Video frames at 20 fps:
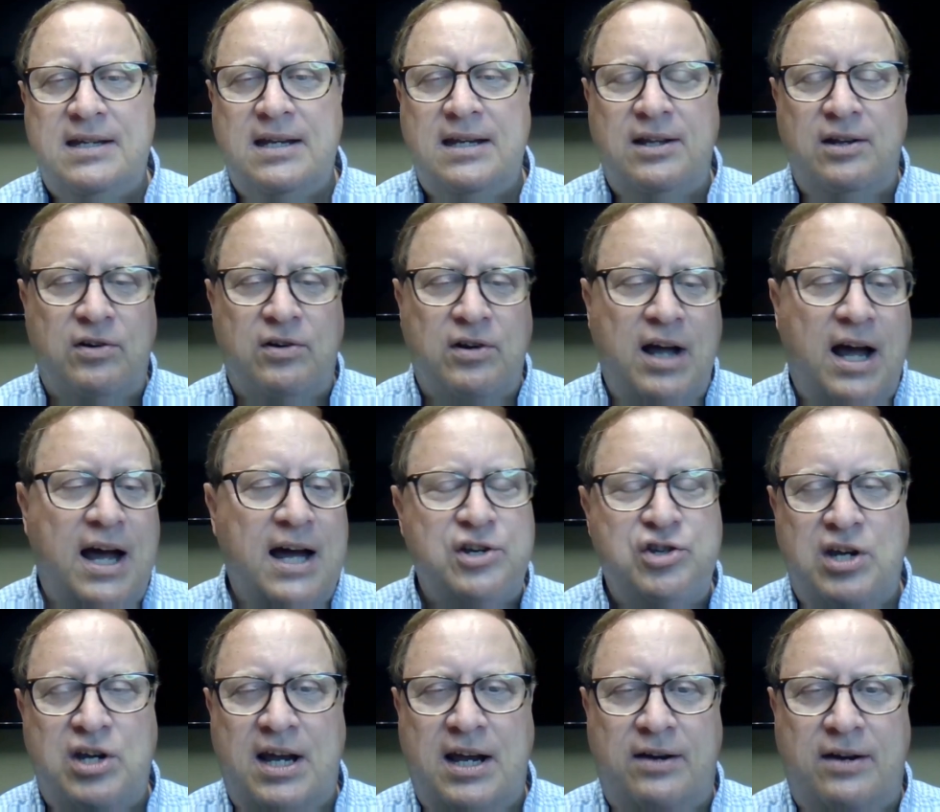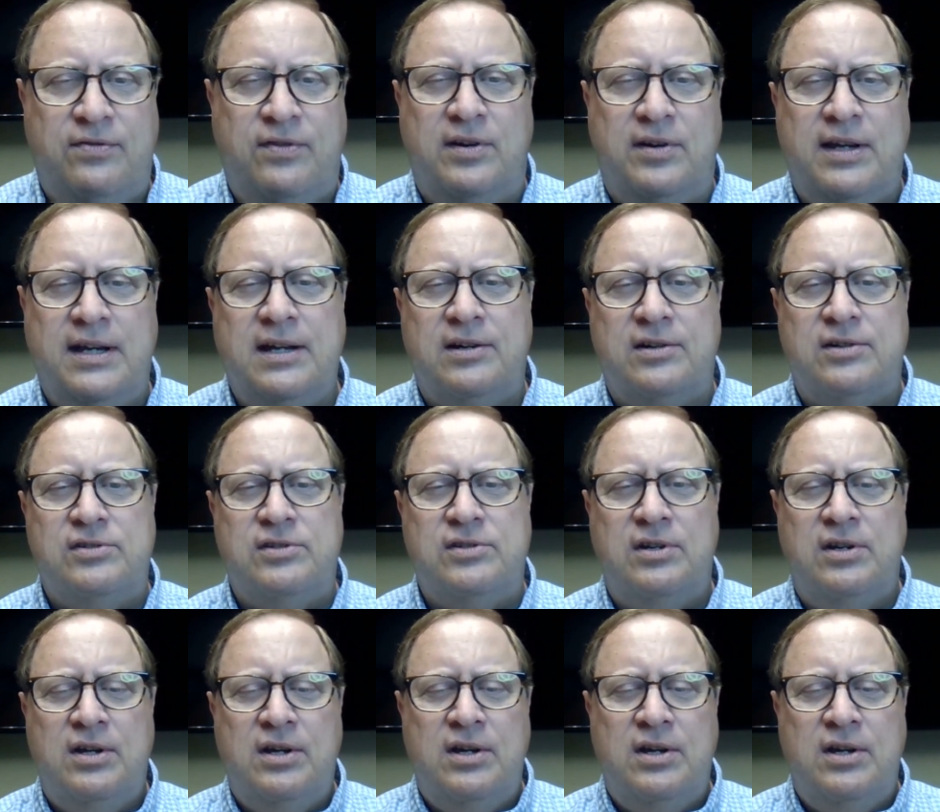and they're not checked for years.